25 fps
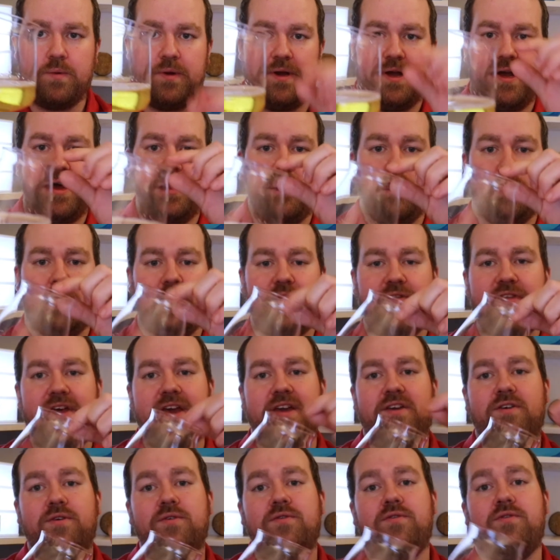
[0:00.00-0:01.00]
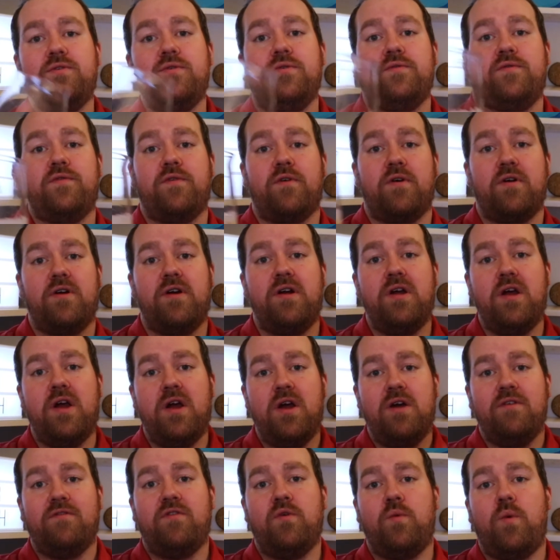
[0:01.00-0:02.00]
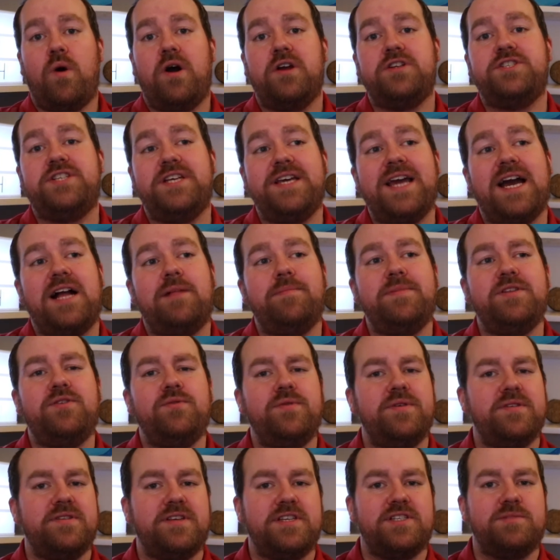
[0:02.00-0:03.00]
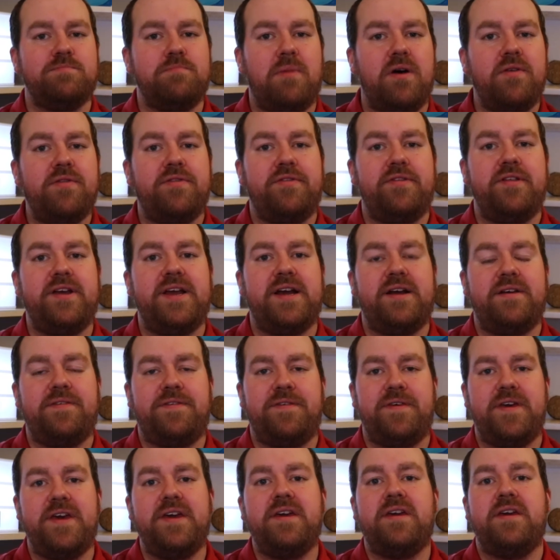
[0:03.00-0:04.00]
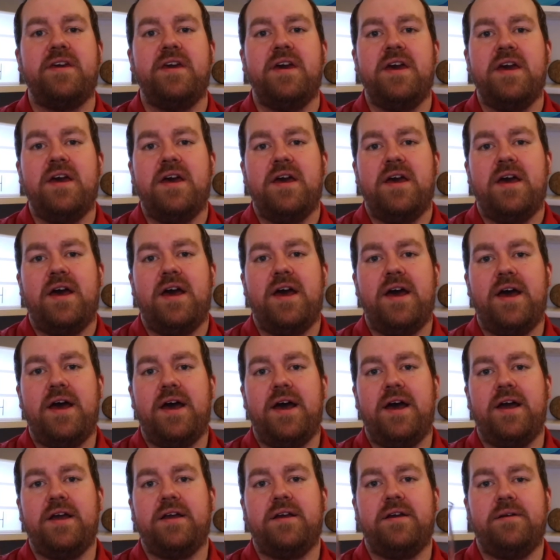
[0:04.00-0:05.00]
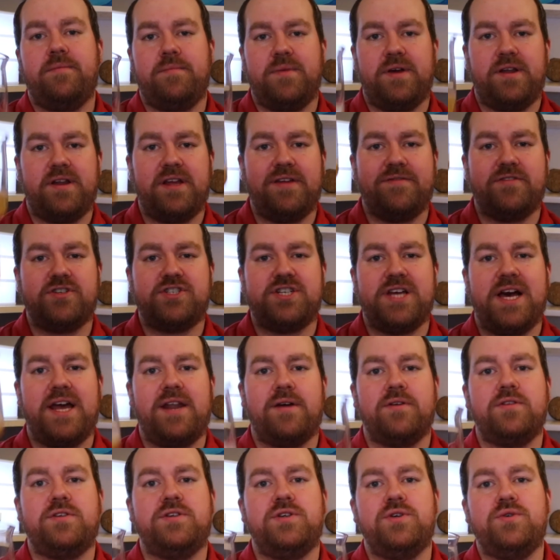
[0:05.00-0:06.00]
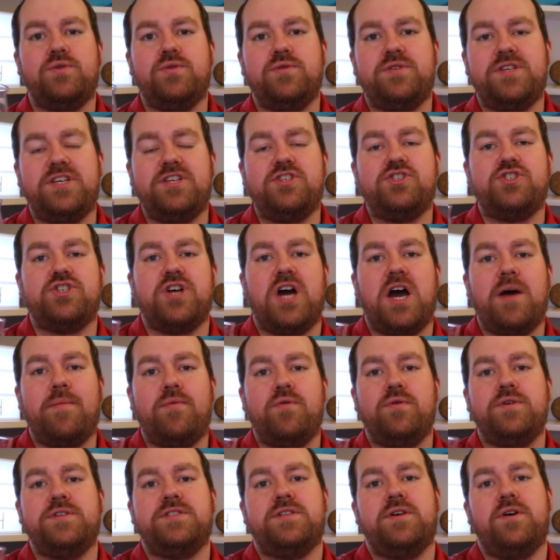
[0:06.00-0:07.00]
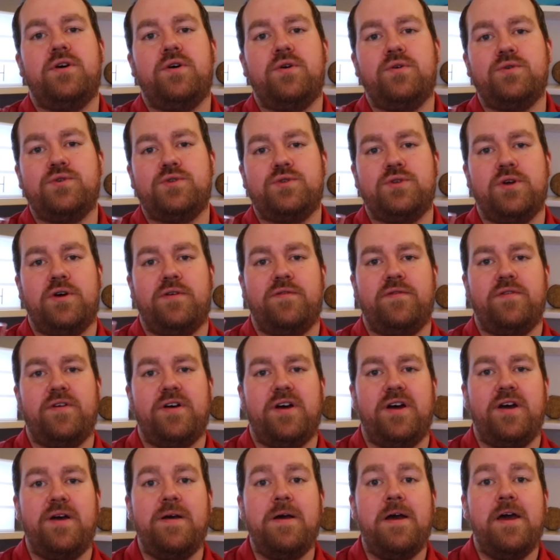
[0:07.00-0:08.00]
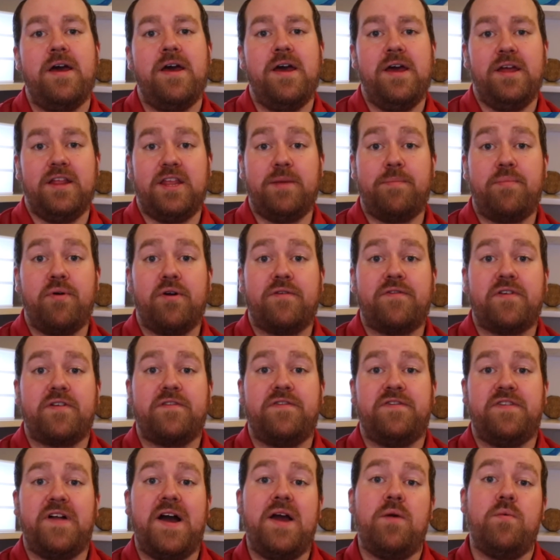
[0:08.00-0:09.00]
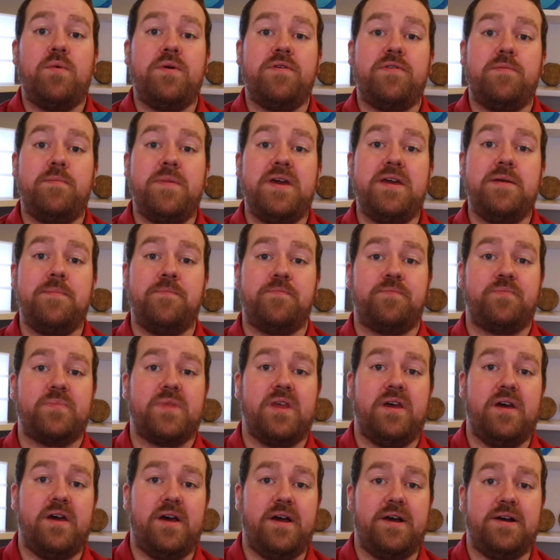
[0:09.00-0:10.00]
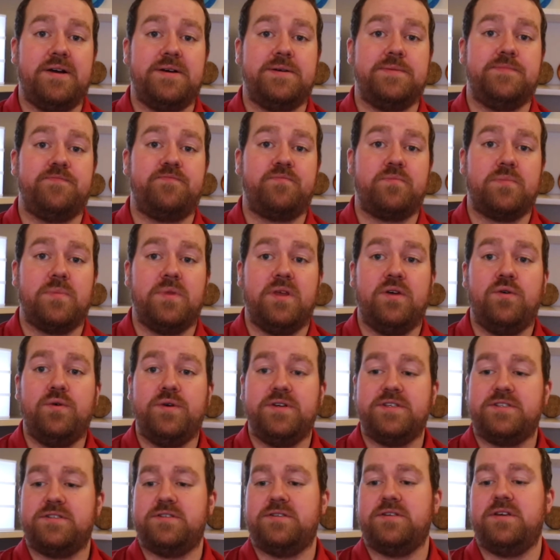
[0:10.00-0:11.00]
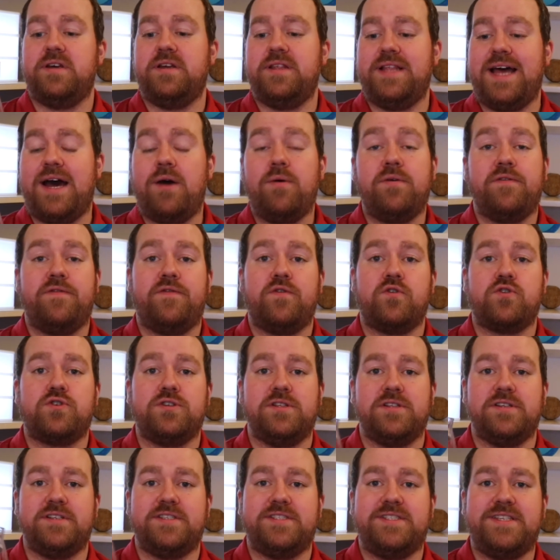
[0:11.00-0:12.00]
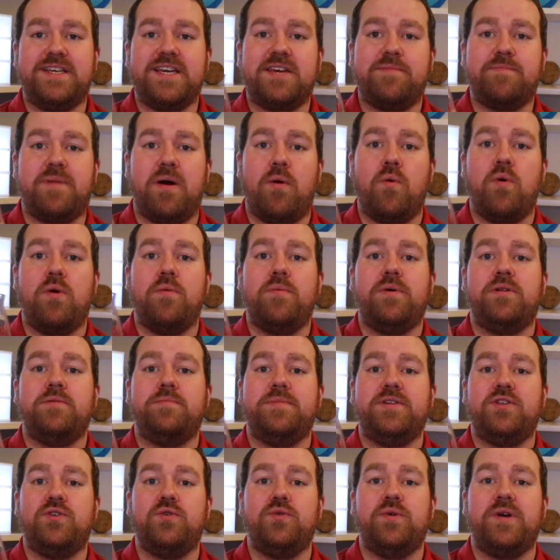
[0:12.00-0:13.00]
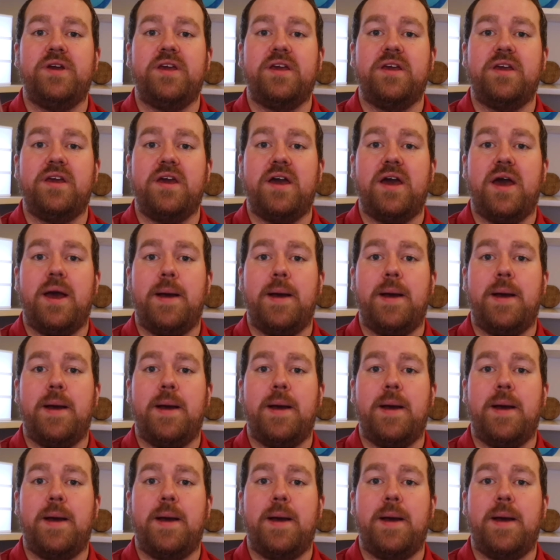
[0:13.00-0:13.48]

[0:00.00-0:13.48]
I want to thank you too for watching. I'll be doing this monthly, I think. Gotta give a shout out to Dean Schaub, who is the host of The Perfect Flight with me, who is now unfortunately sick, but we will be doing